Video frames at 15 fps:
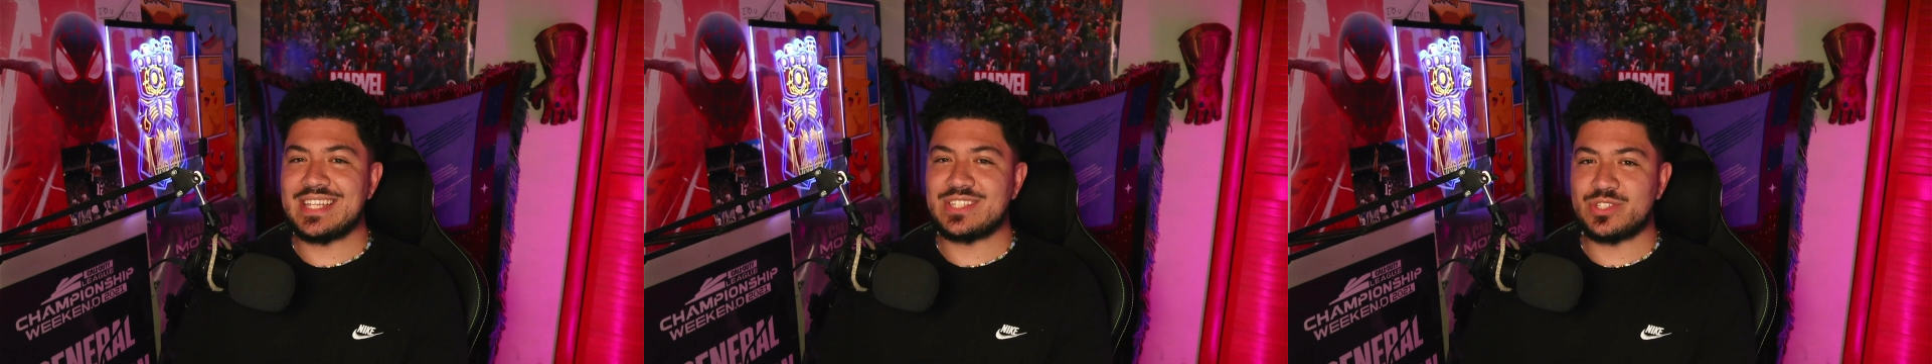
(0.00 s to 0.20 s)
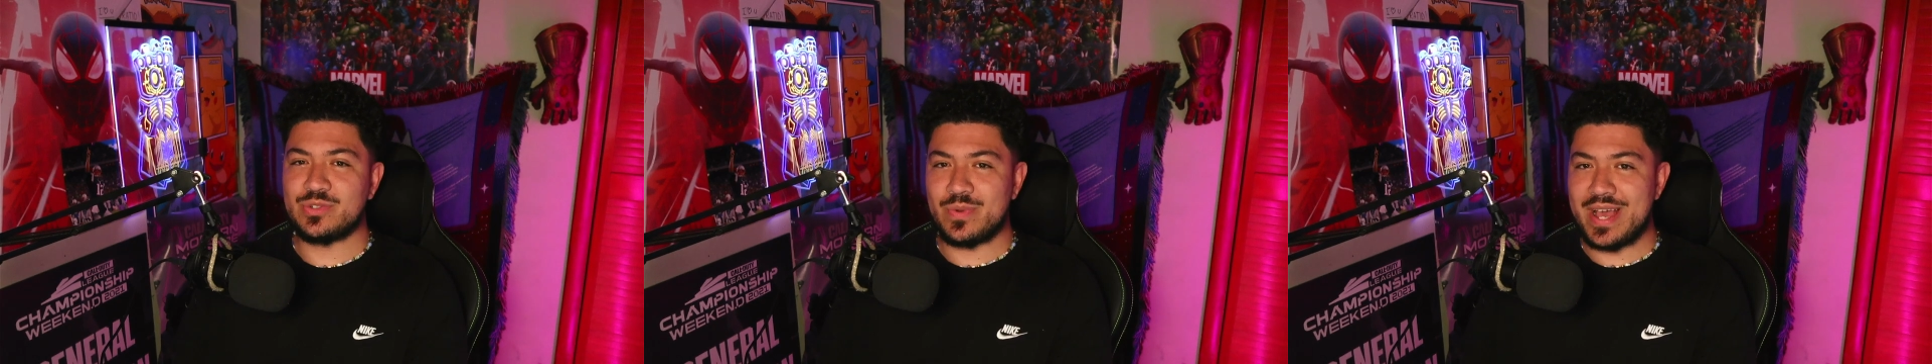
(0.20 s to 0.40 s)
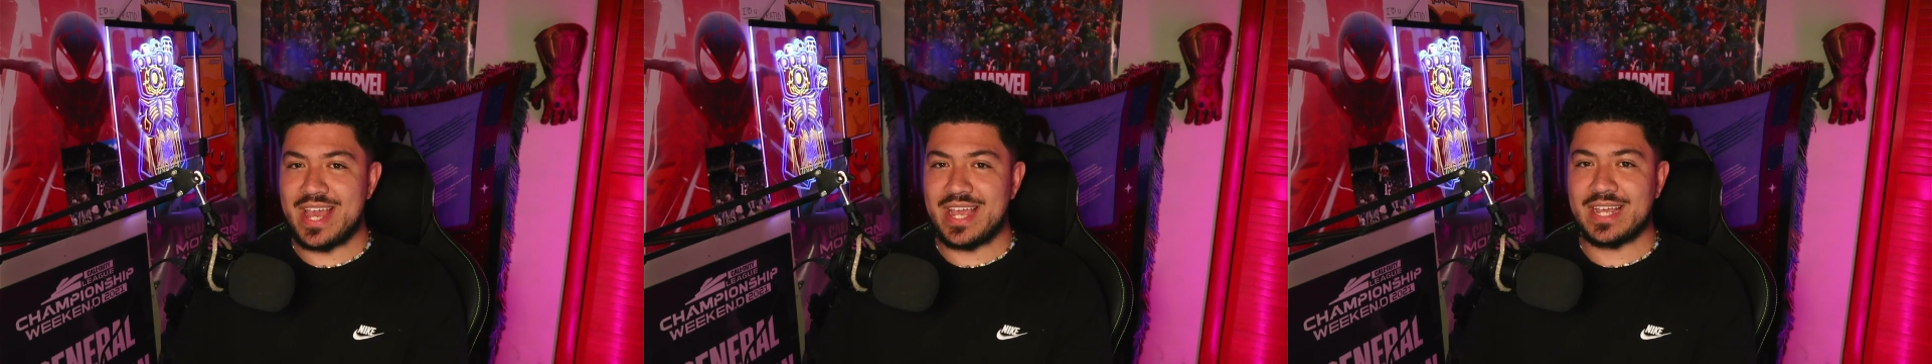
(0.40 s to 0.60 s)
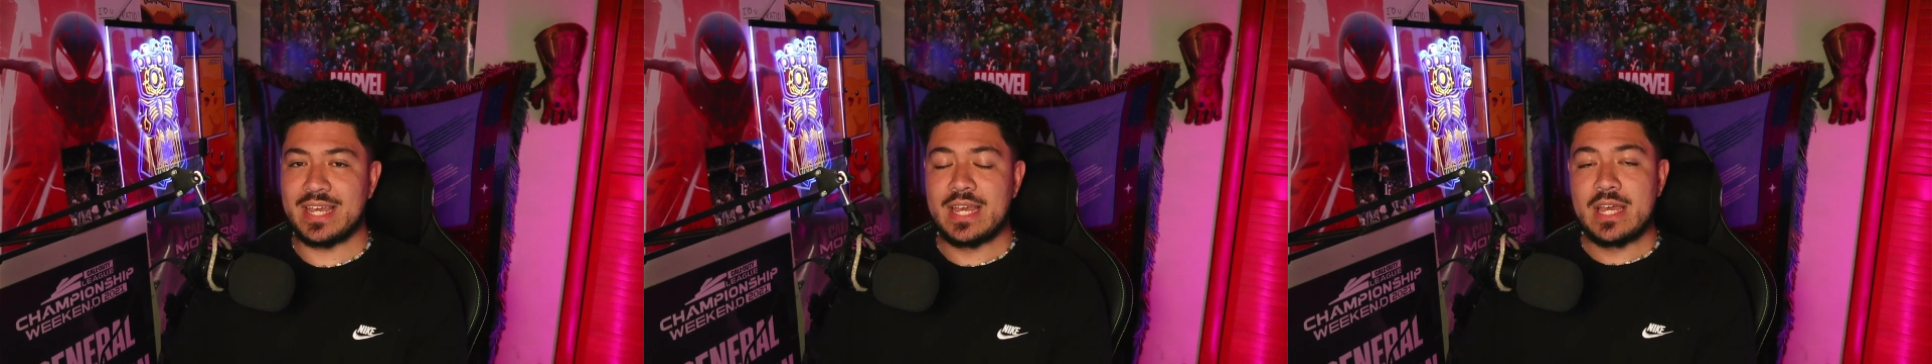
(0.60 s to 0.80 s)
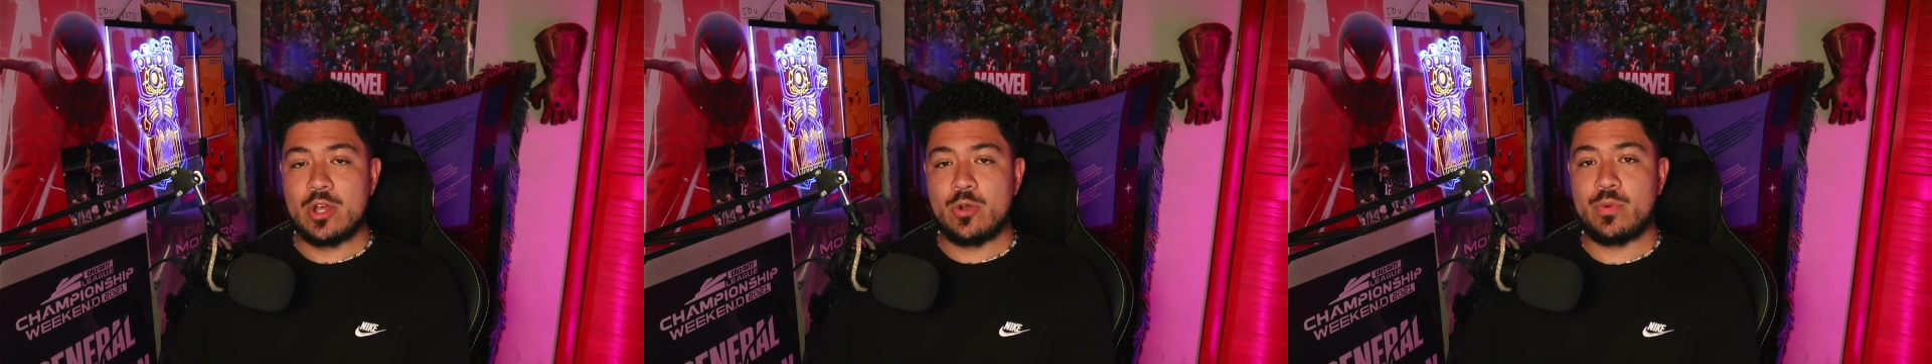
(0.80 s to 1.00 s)
Swag.
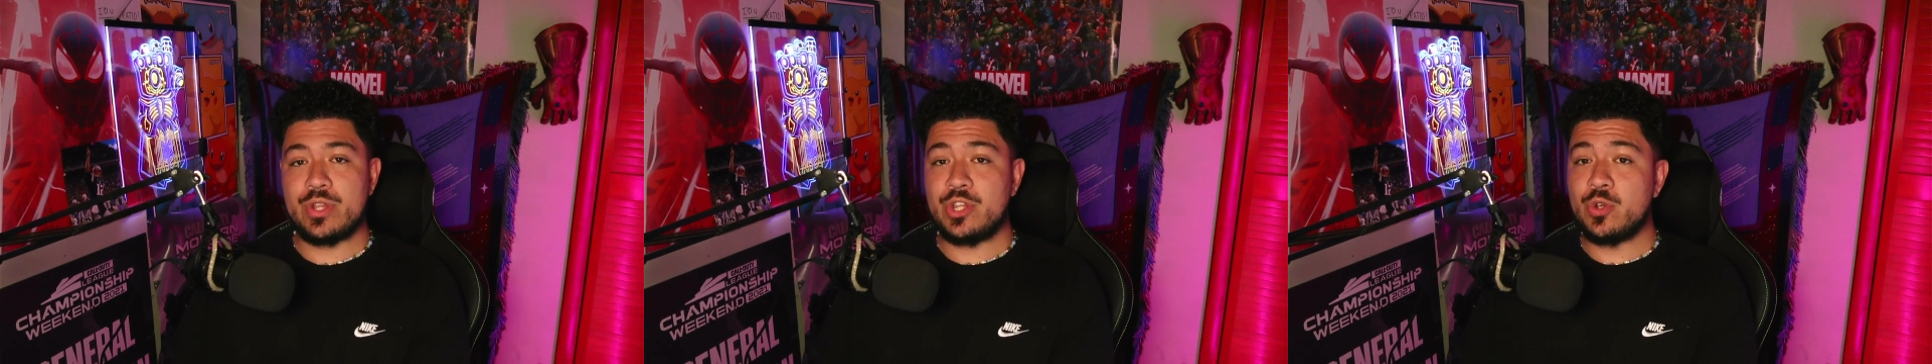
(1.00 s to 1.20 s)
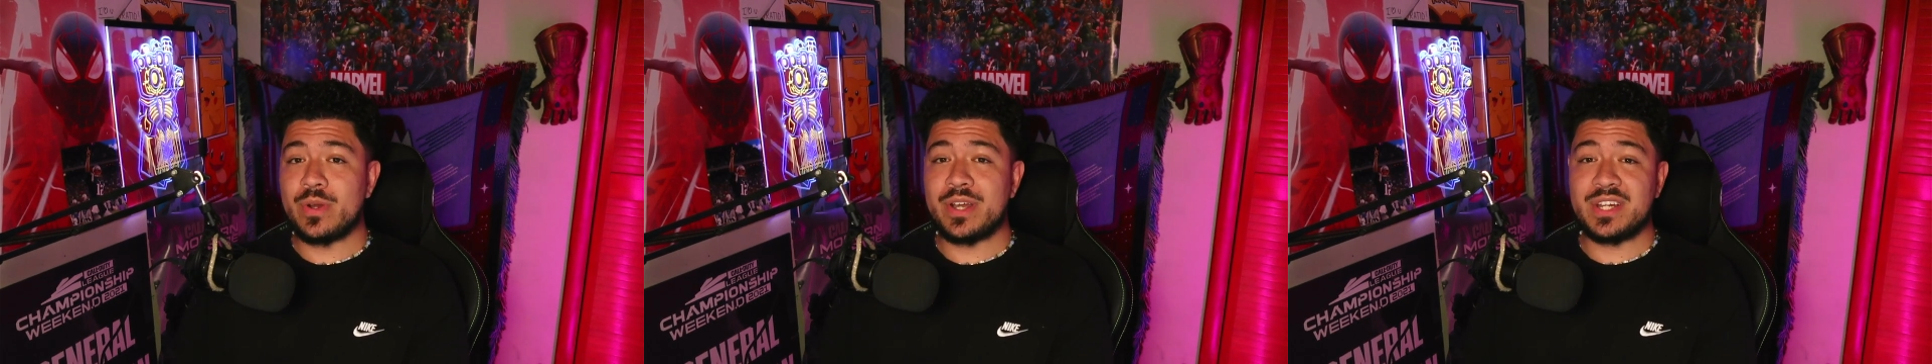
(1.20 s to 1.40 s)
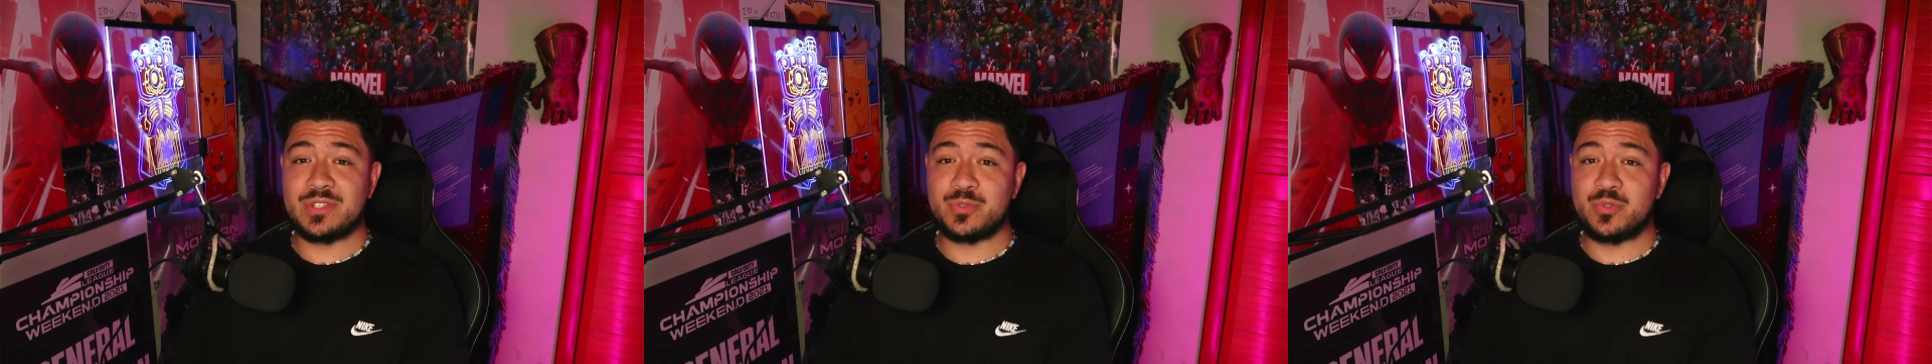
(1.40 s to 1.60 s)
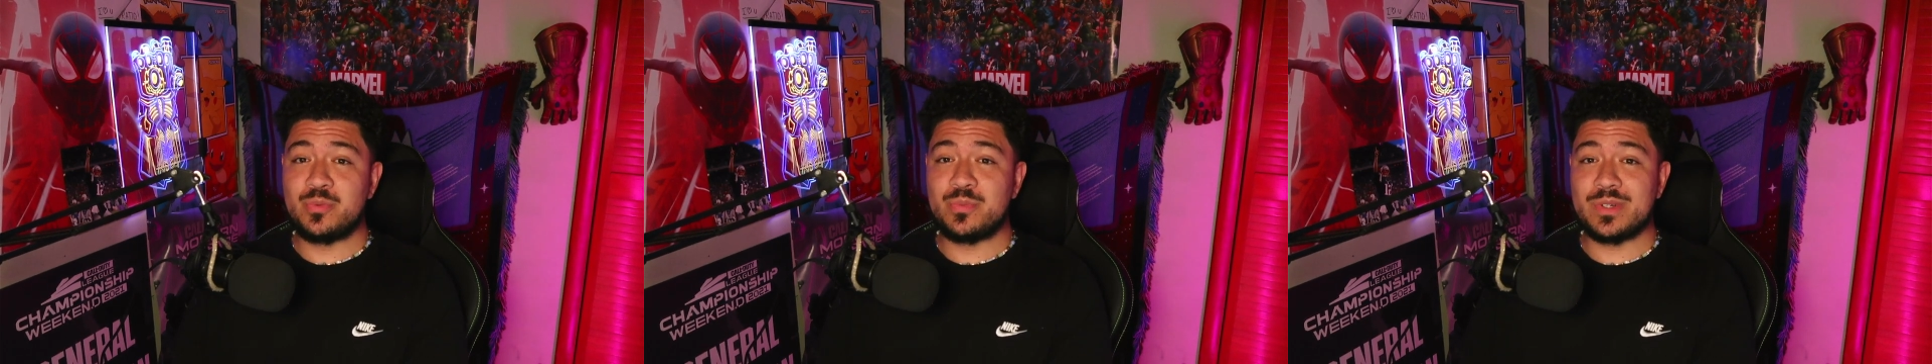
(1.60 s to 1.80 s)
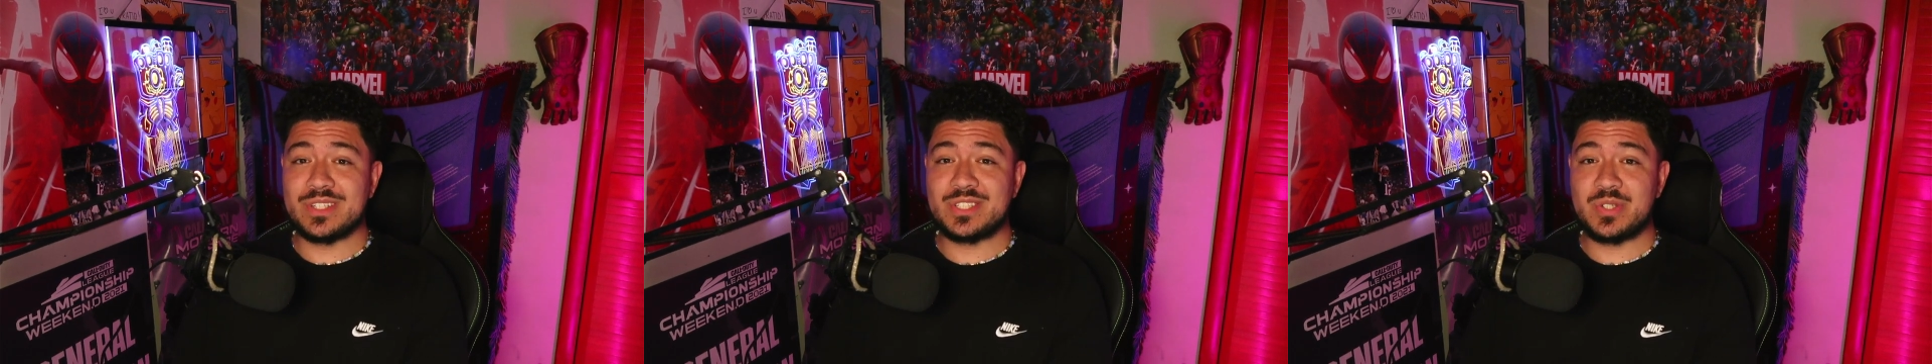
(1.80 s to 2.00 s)
We knew where his room was,